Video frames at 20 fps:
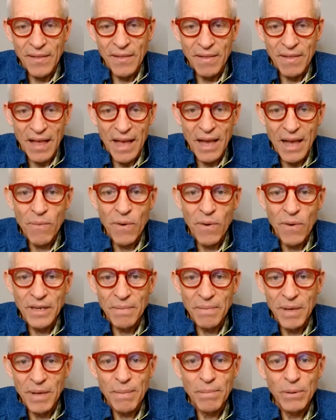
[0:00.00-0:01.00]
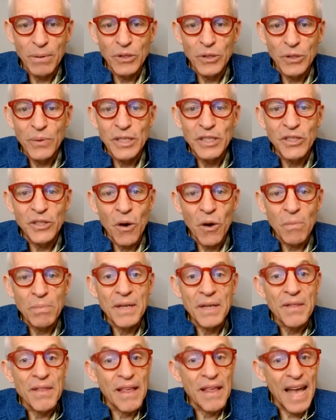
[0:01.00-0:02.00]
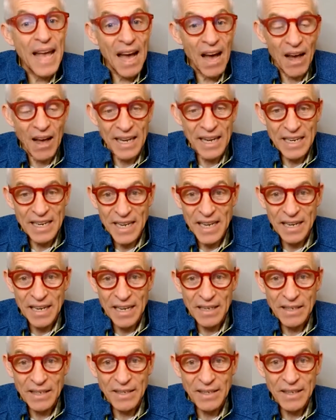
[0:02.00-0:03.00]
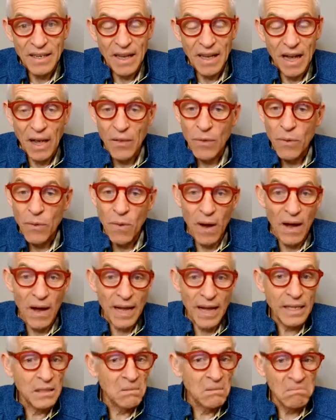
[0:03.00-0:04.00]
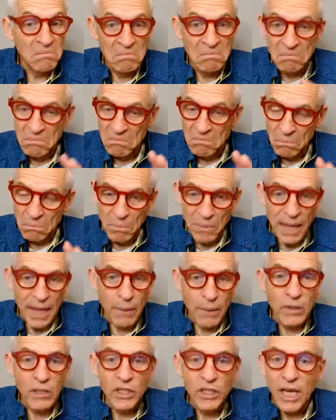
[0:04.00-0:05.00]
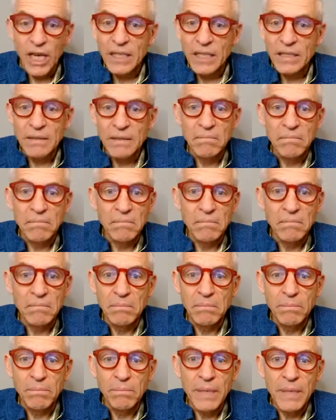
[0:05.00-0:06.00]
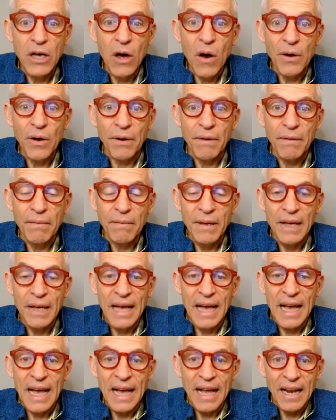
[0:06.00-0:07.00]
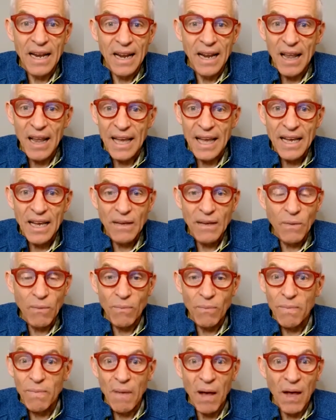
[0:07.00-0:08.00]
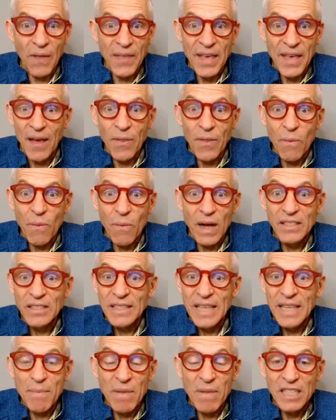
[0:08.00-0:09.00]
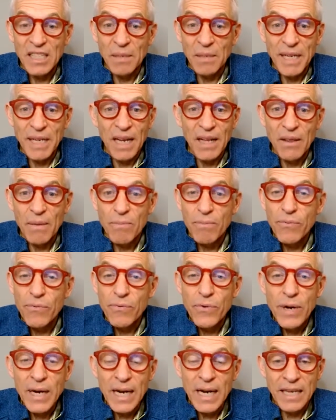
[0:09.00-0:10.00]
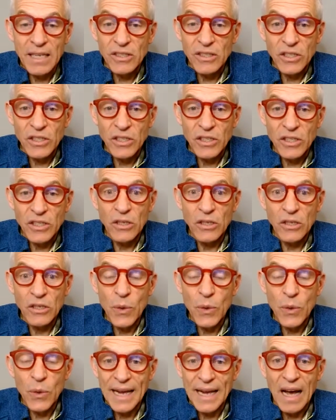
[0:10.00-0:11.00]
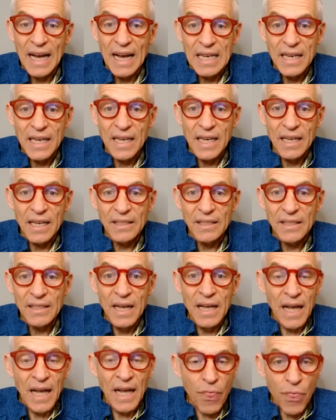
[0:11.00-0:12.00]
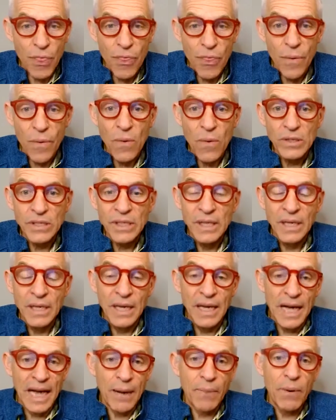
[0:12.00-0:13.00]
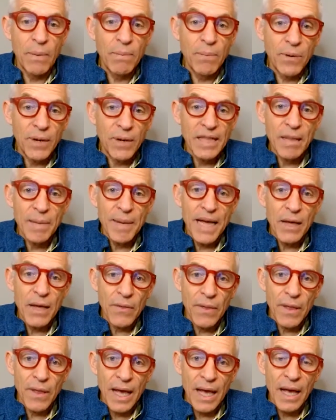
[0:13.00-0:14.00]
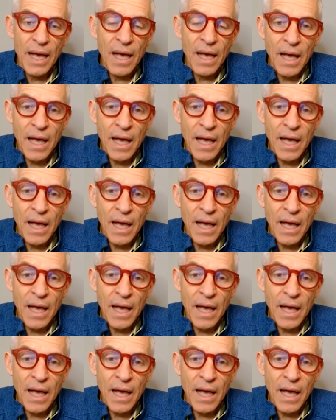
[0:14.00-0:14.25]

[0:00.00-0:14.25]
they wanted people to adopt their ideas. Otherwise, they would just be gone. Like the other ones, there must have been other brilliant scholars who had ideas and thoughts and were putting them out there,